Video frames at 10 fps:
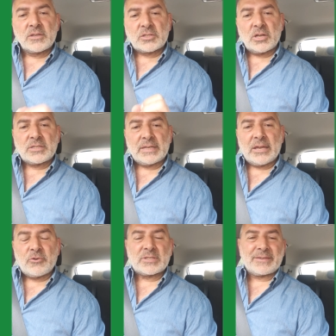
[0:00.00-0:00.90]
Certain
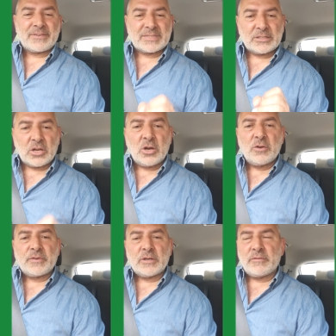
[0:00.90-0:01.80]
areas, as I said
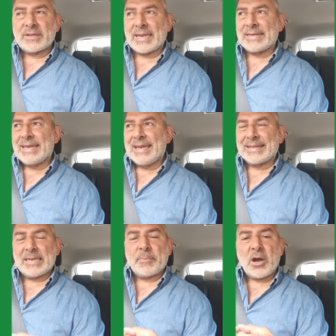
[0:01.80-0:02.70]
over and over again, I
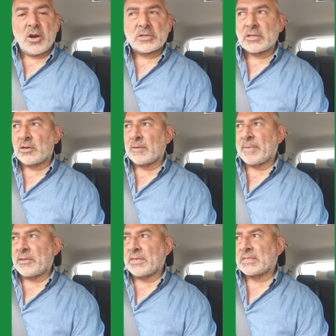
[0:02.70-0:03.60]
keep harking on
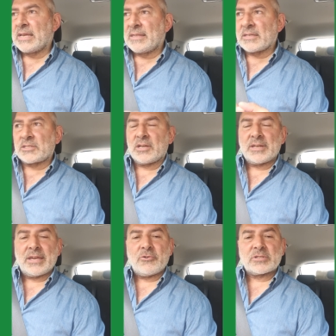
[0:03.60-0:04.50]
about this, there's
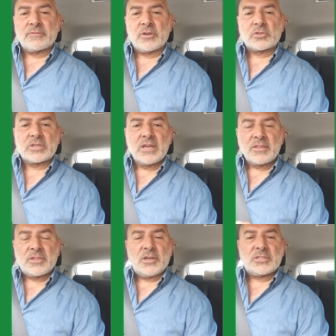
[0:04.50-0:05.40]
certain areas have lost
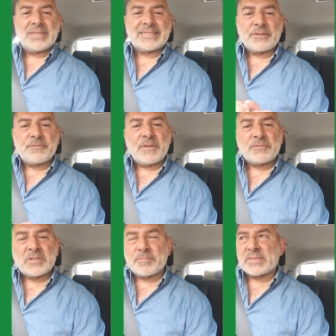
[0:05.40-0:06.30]
30 to
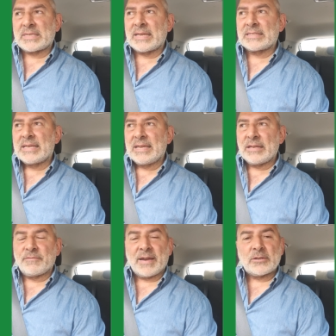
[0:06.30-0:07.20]
50%
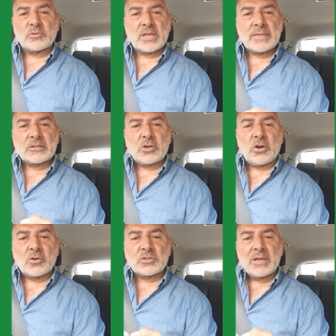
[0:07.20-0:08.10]
in values and they
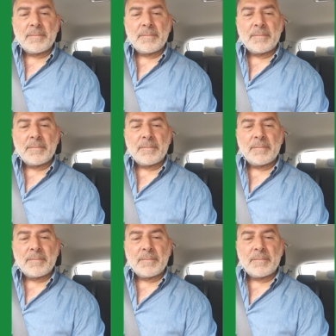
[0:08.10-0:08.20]
can't